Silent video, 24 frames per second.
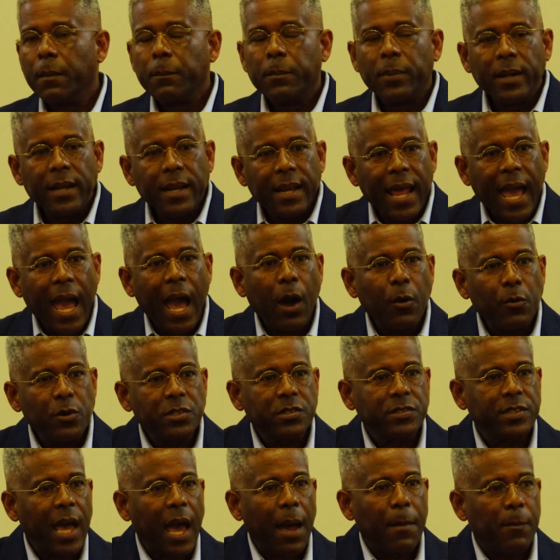But now
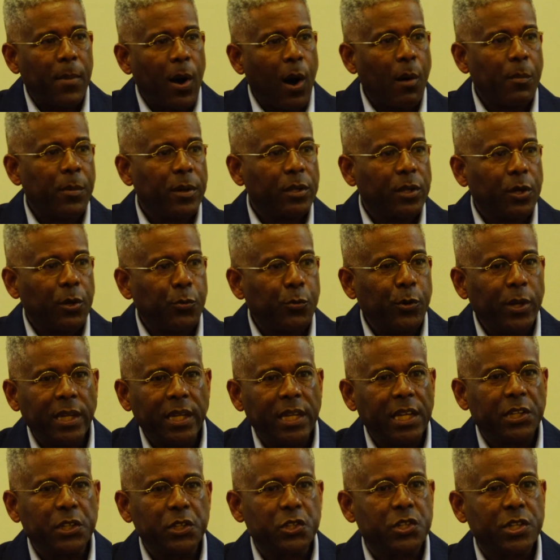is that moment that we
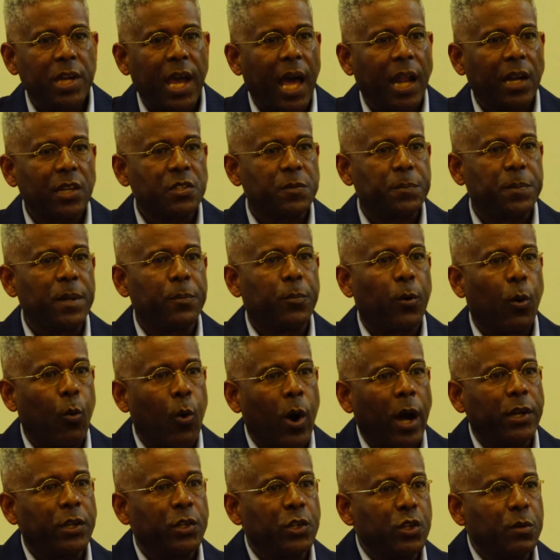need to challenge people.
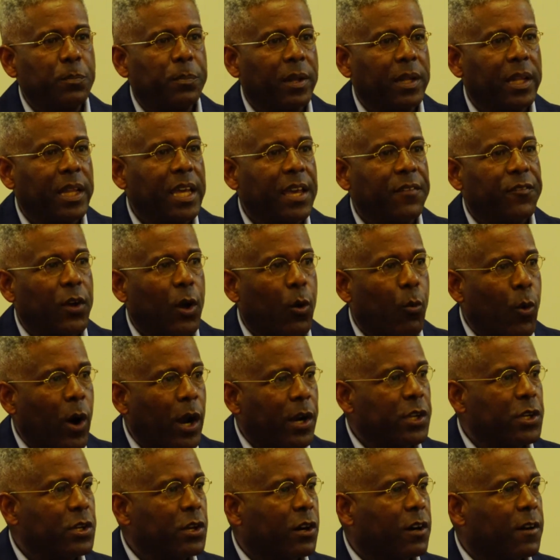What do you believe in?
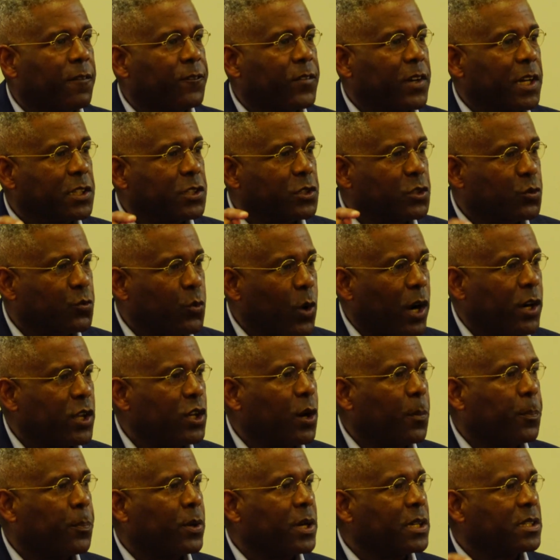What are your convictions? What are
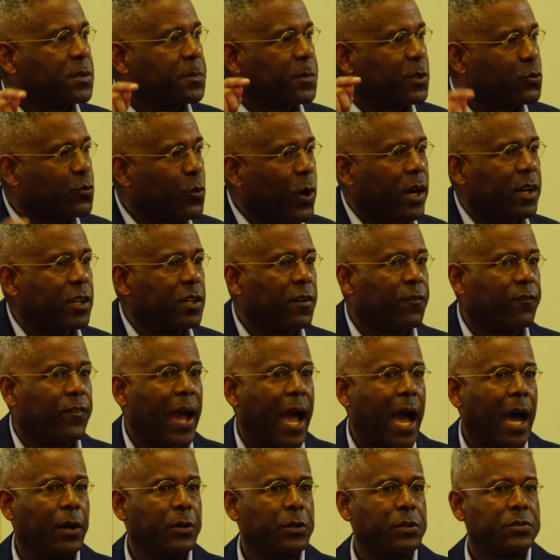your principles? What are your
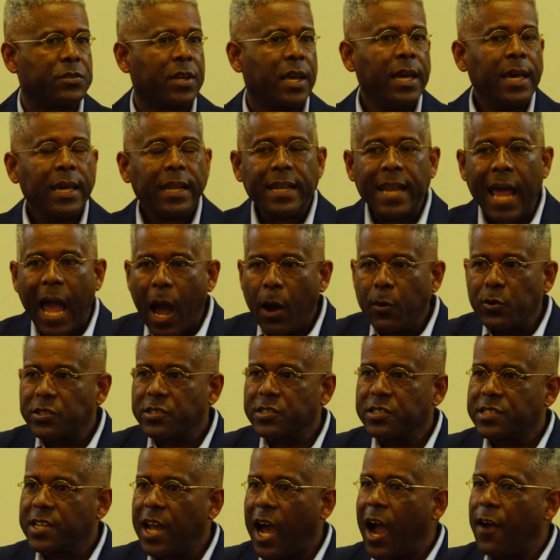values? Now
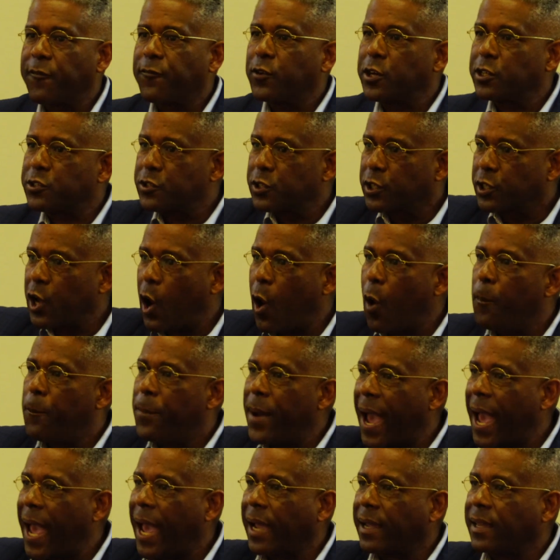is the time for us to go
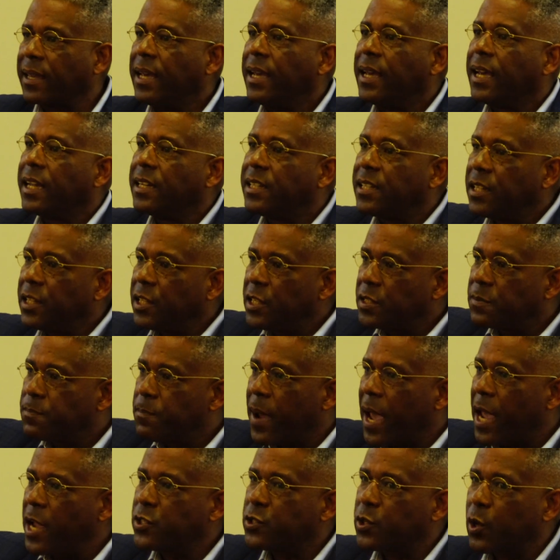back into these
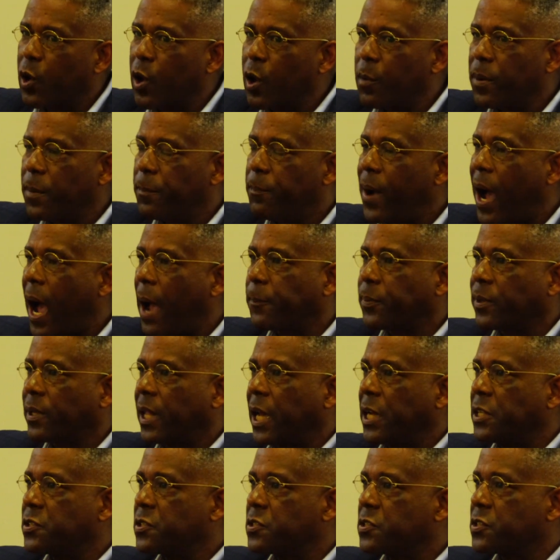major urban
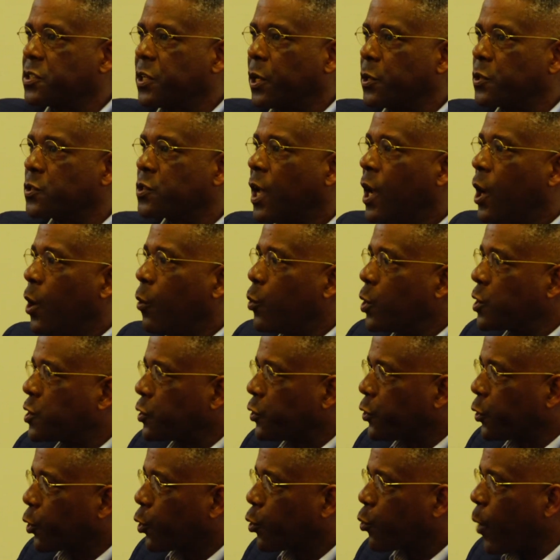population centers, which
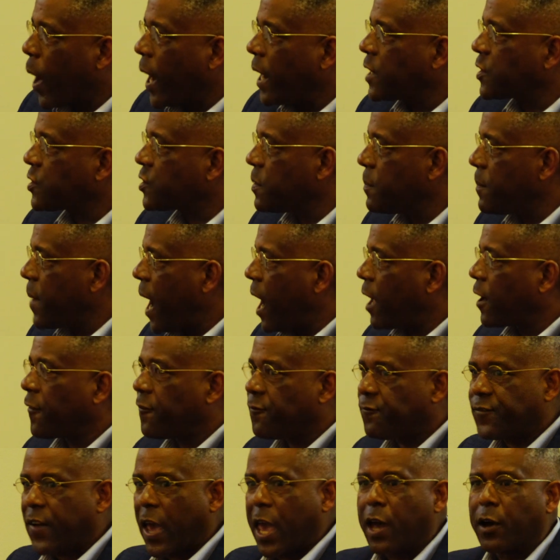are the greatest amount
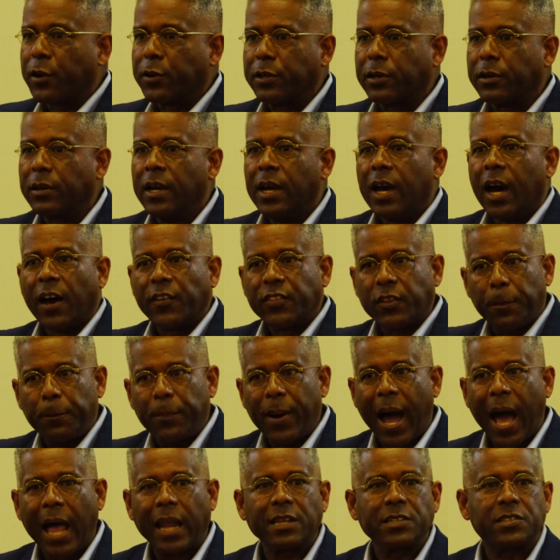of failure of the
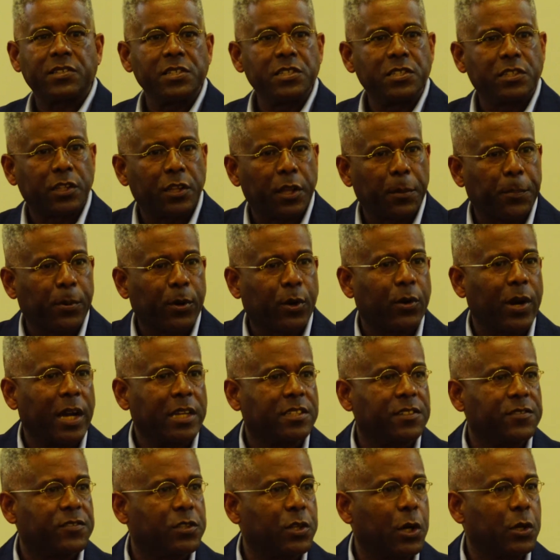policies of the
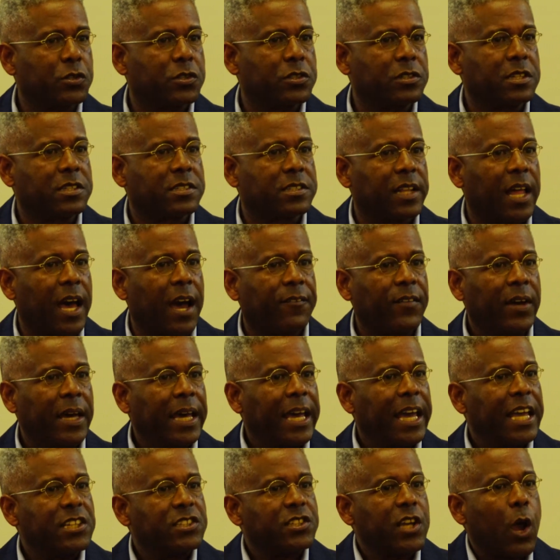progressive socialist
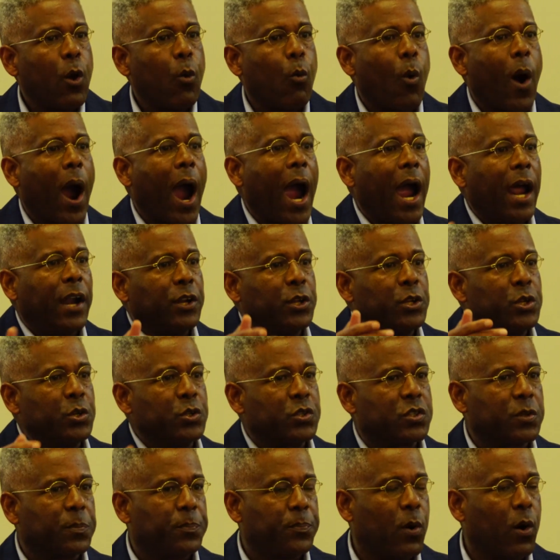left, and say, why do you
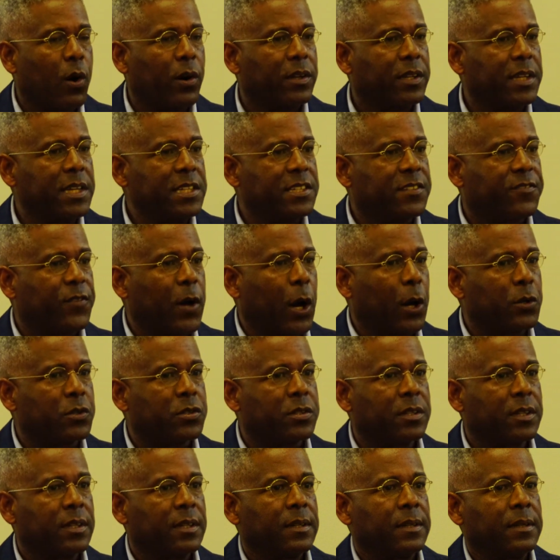support these
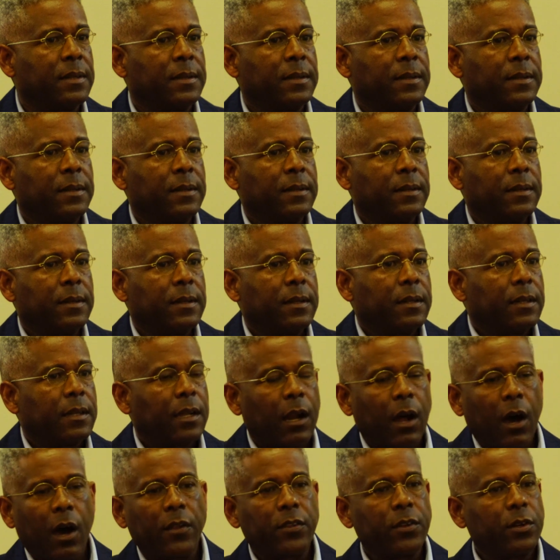folks?
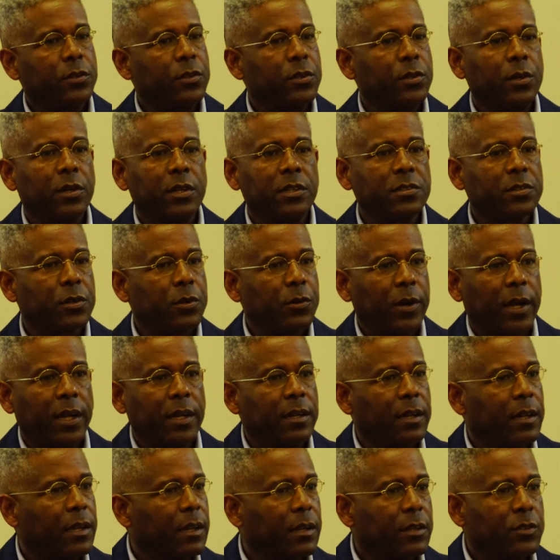That all they're doing is
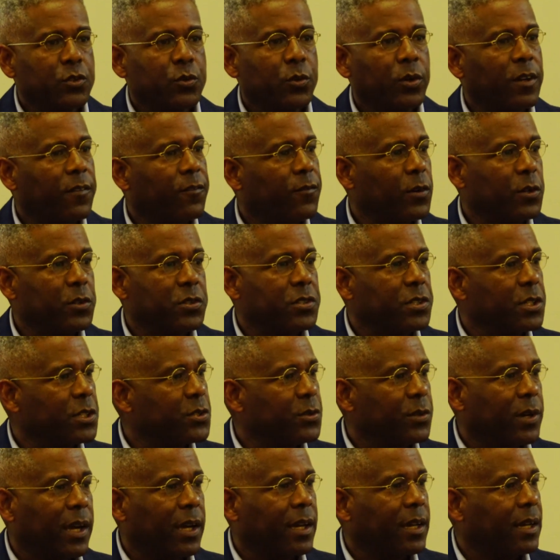creating a 21st
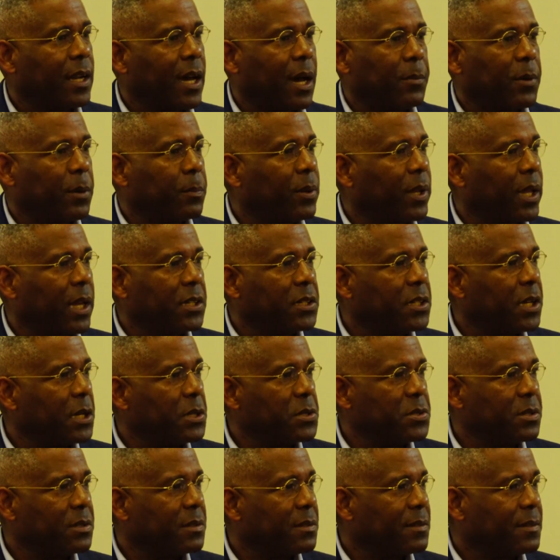century economic
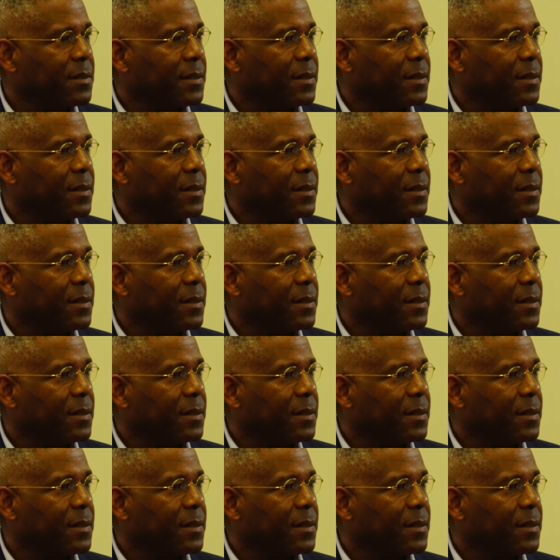plantation.